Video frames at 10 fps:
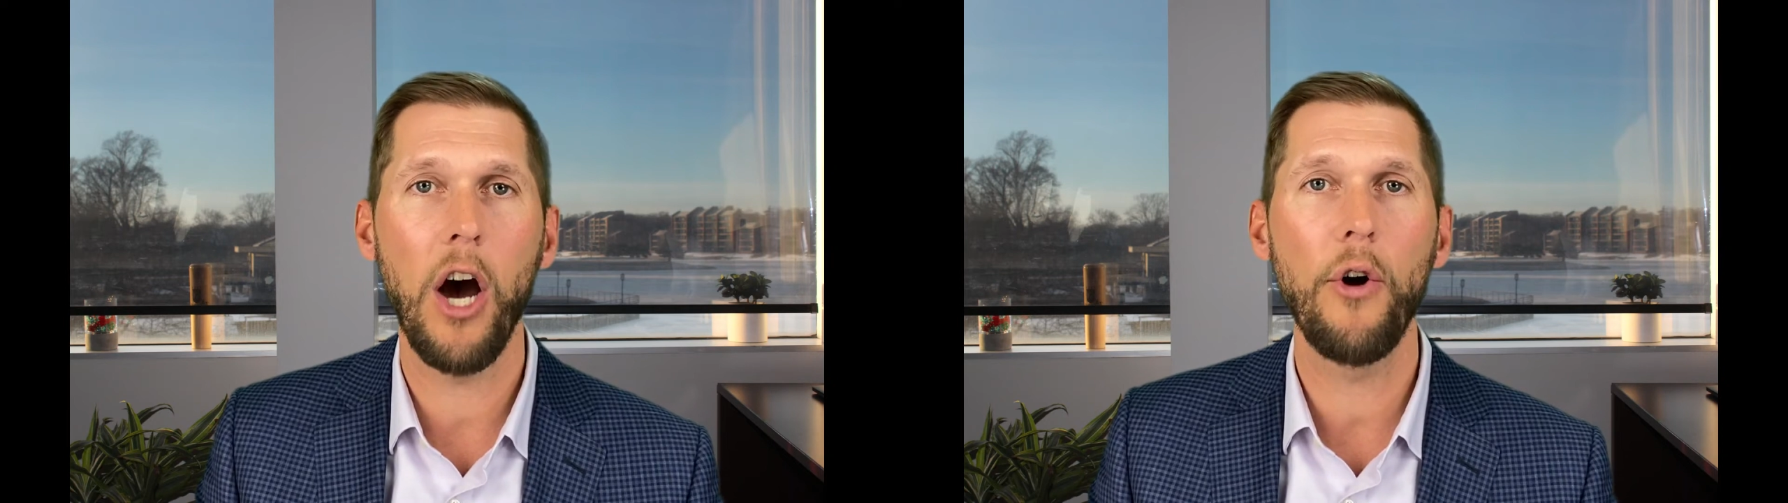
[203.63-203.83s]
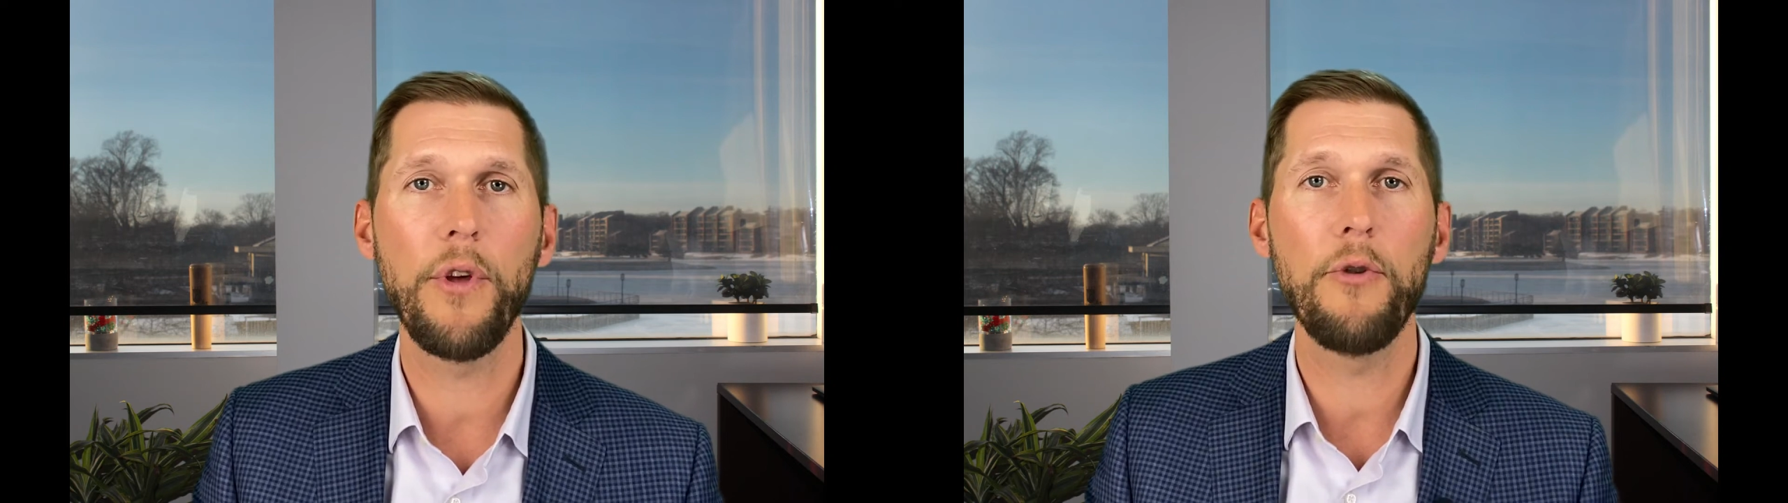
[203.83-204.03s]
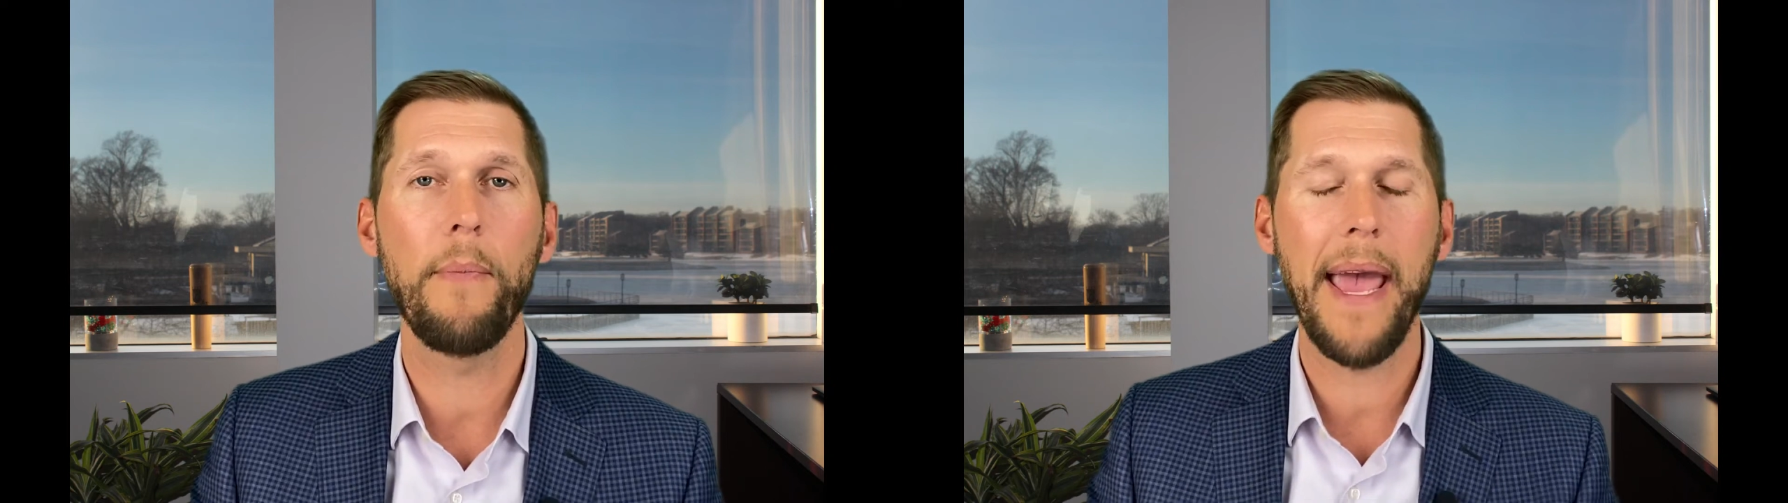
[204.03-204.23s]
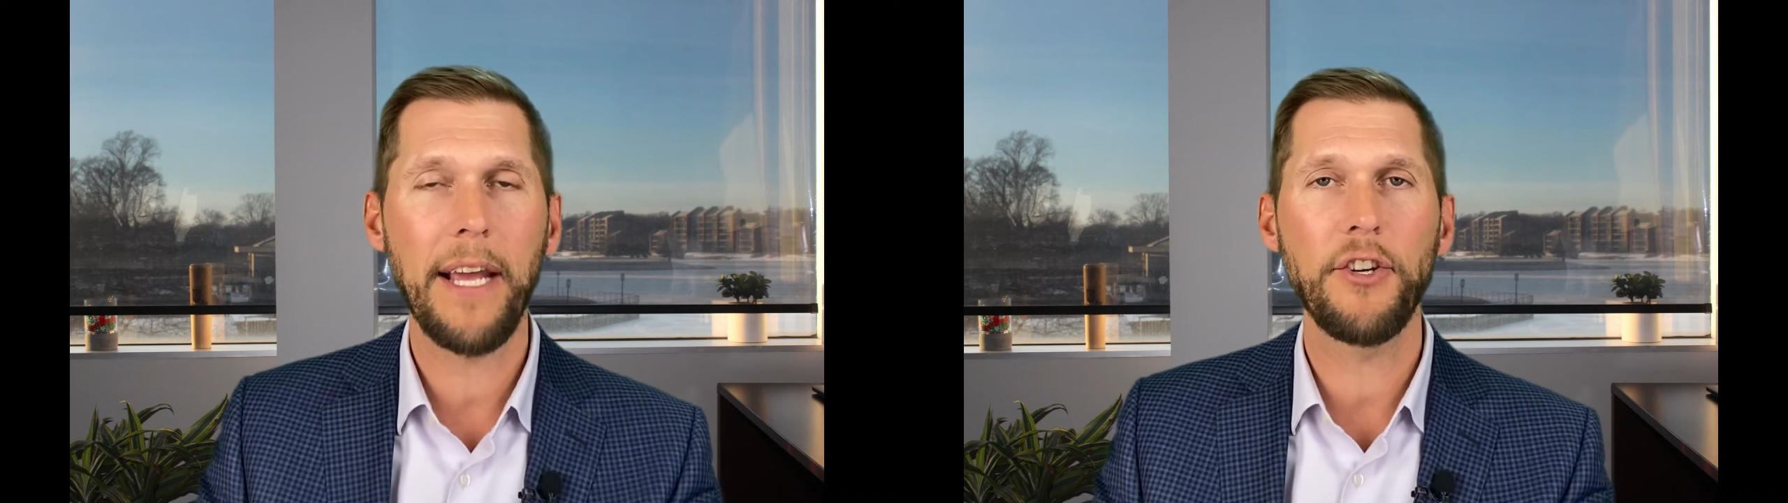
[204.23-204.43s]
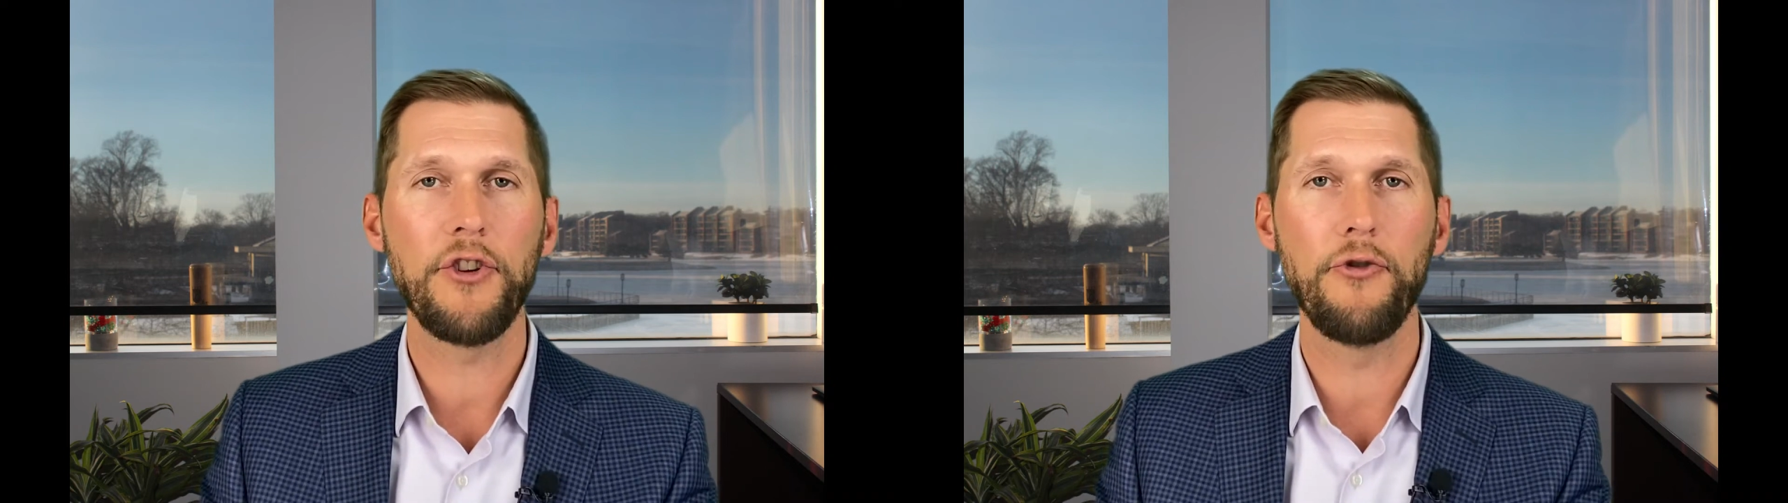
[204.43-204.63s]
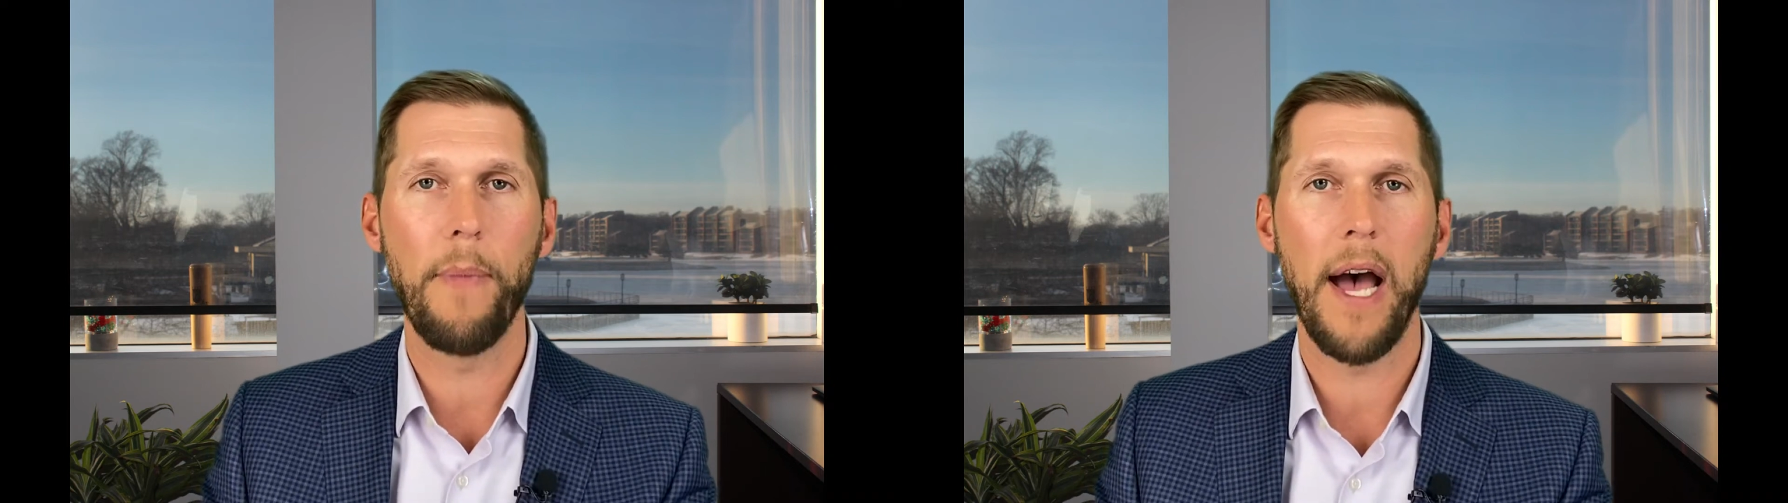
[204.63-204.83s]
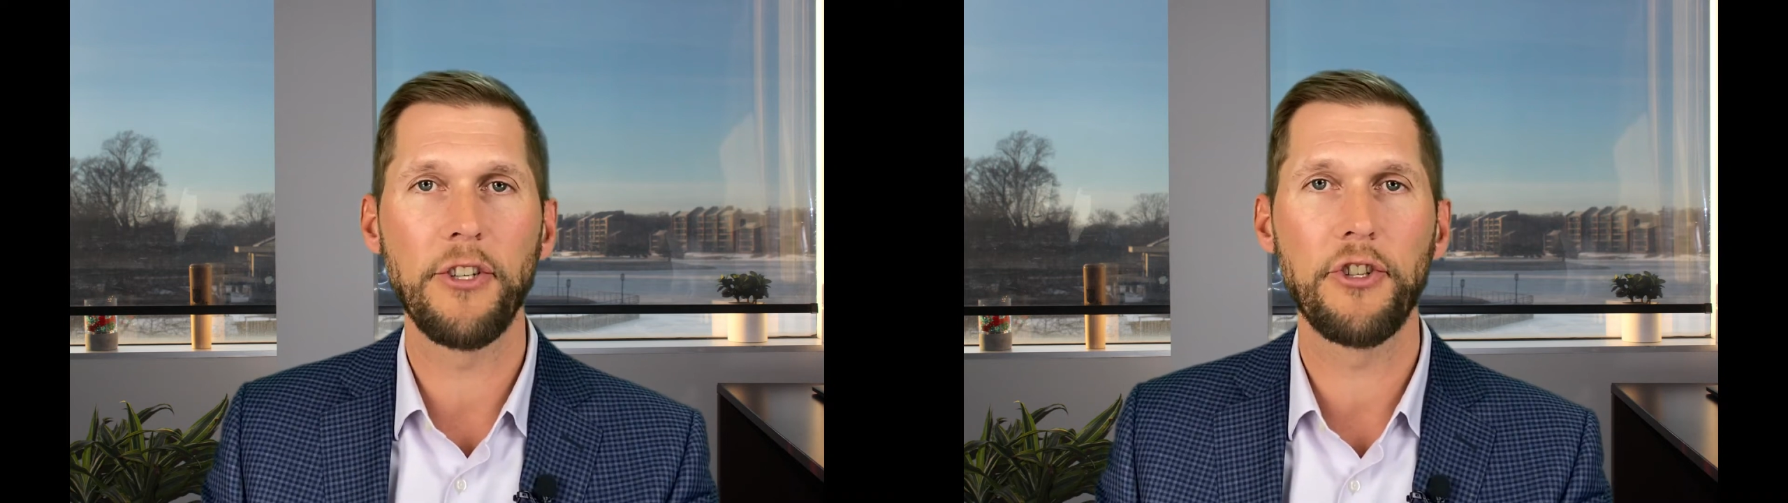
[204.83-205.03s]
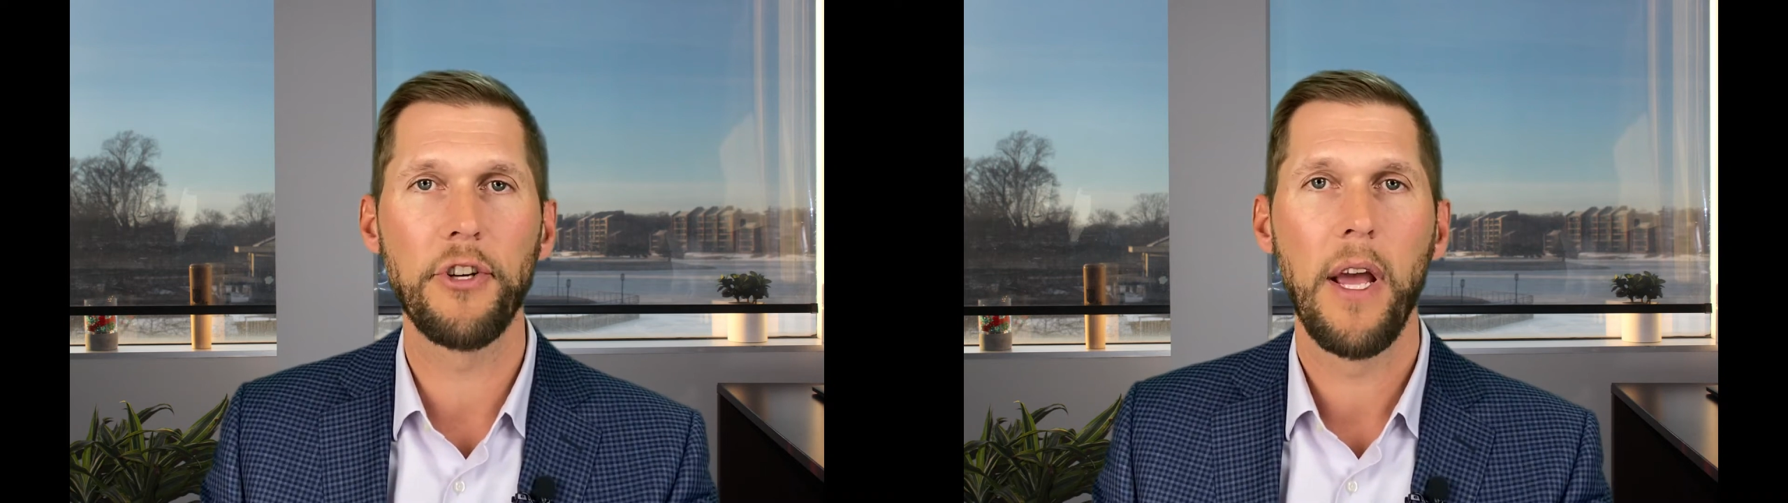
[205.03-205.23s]
oh, you make too
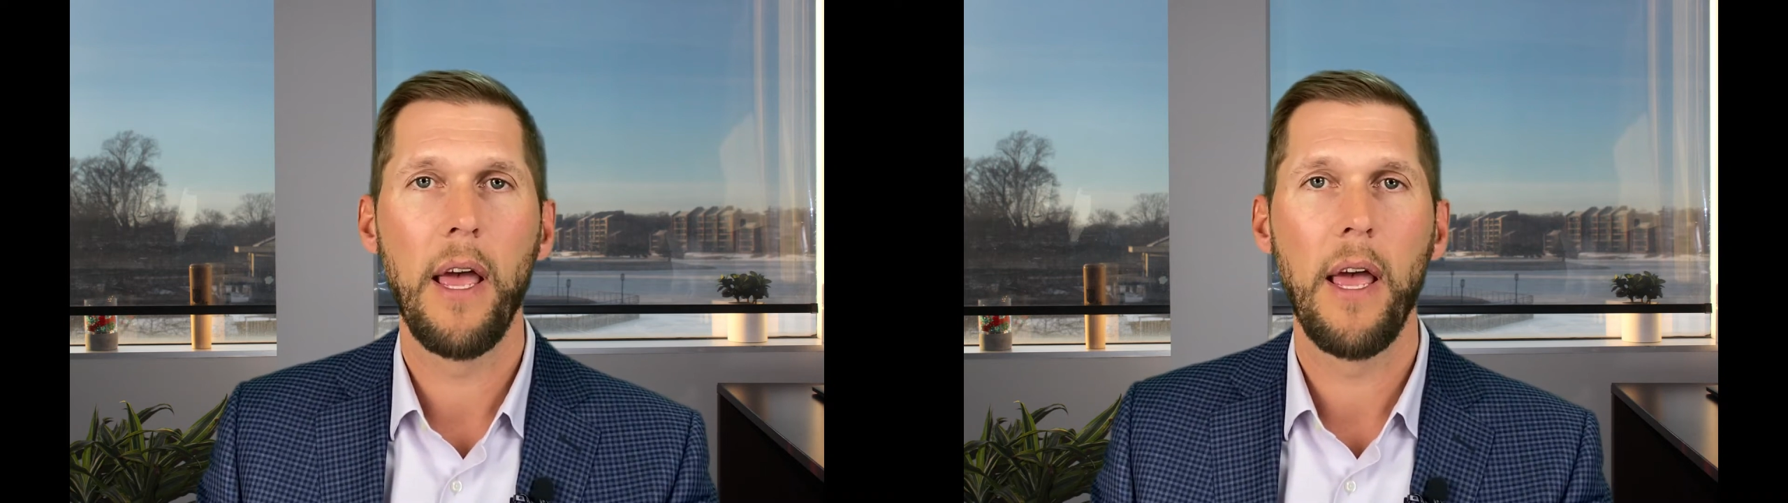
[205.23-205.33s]
much.